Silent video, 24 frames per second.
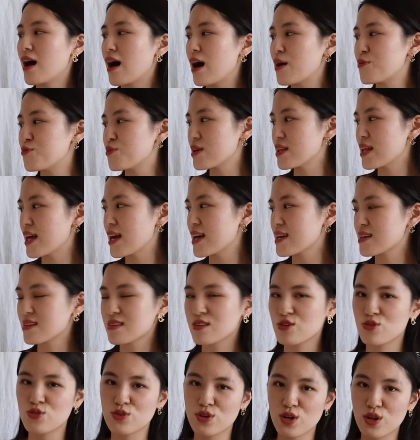I feel like
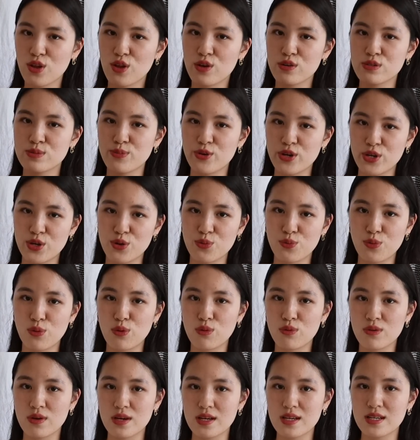Uniqlo's merino
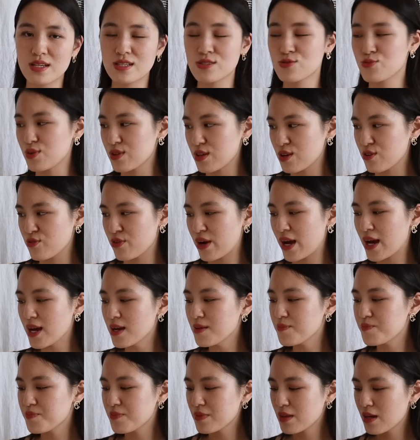wool is really
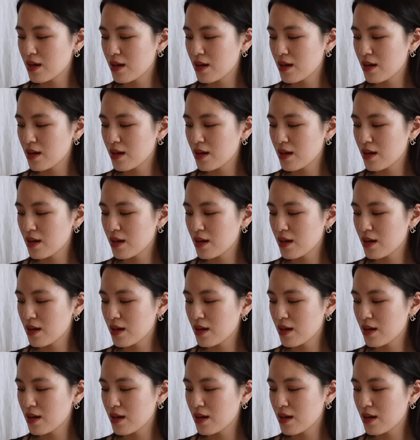great.